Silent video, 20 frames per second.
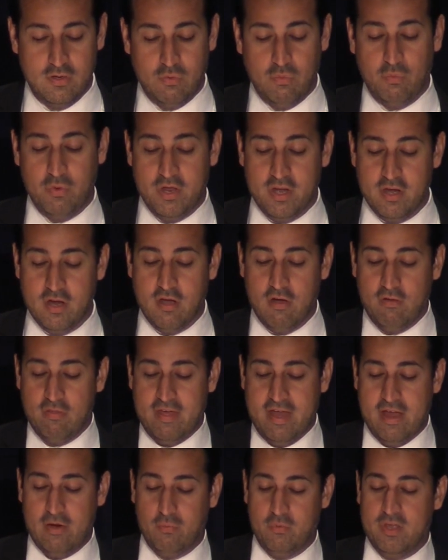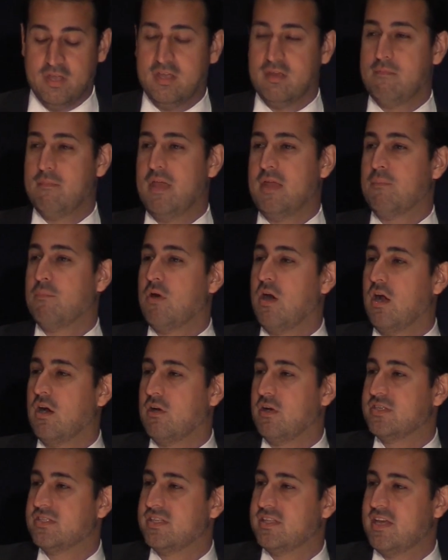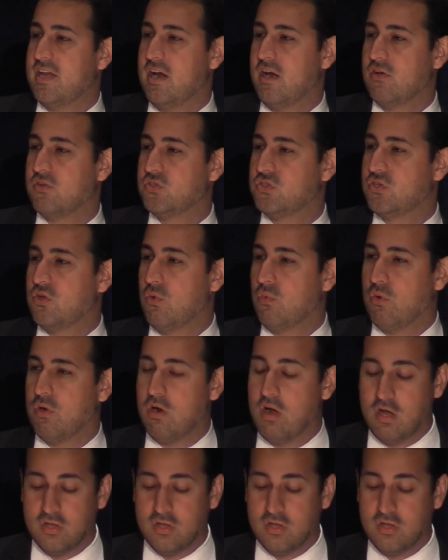we know that we can make progress there. So we're